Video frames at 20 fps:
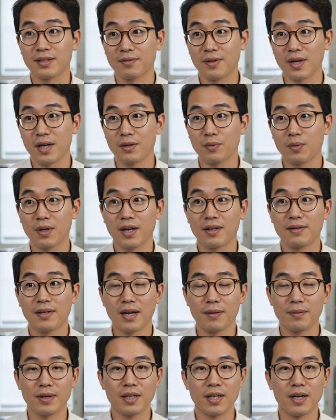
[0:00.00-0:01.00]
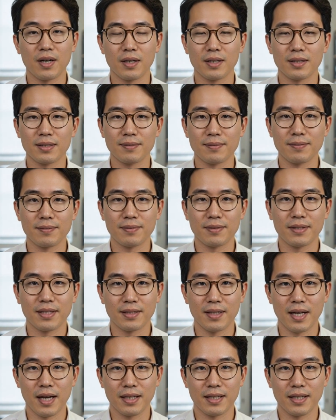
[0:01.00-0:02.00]
of hardware have come and gone.
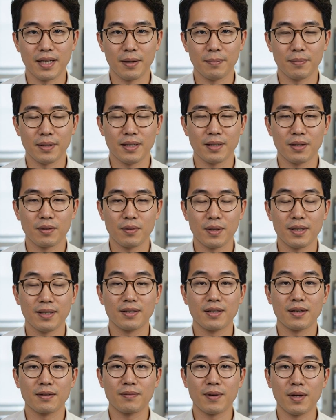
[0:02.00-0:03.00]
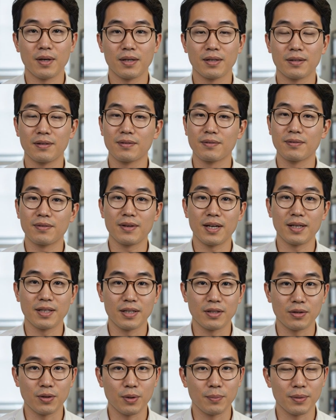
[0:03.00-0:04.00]
Entire companies have risen and fallen, and an
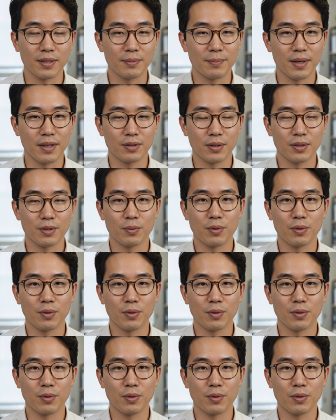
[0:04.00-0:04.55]
enormous amount of the